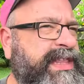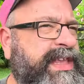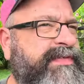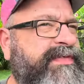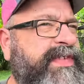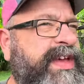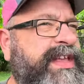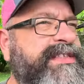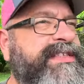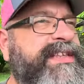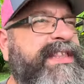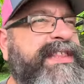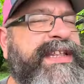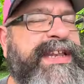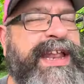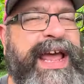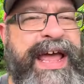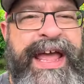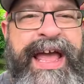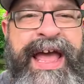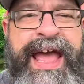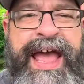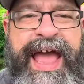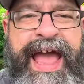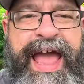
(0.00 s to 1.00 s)
the events of the
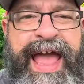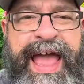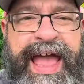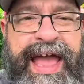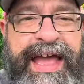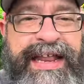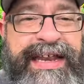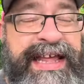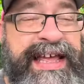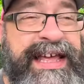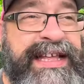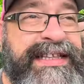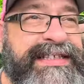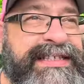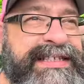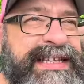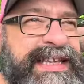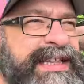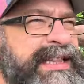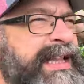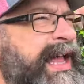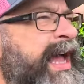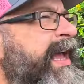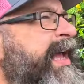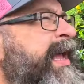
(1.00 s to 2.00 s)
day, and it's
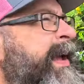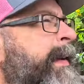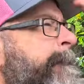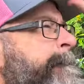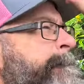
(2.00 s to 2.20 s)
like